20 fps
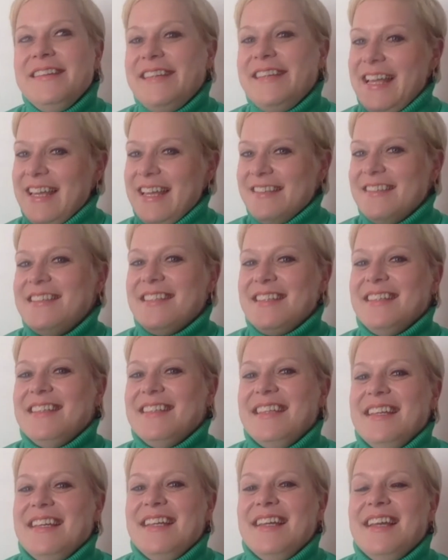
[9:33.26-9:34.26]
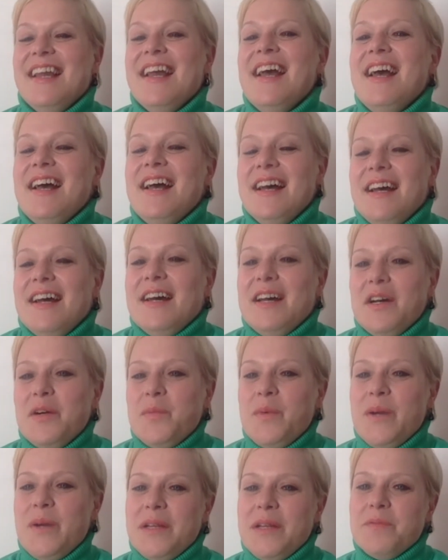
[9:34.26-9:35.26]
density
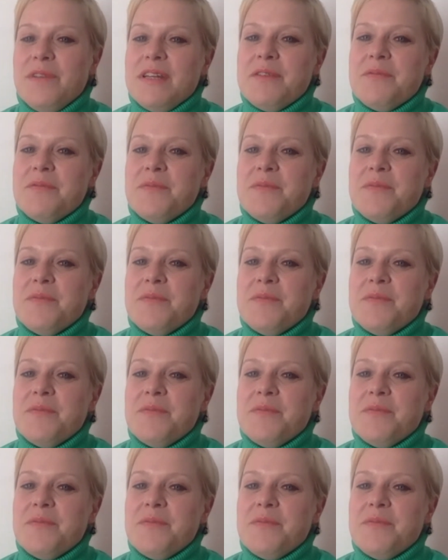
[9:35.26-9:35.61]
when we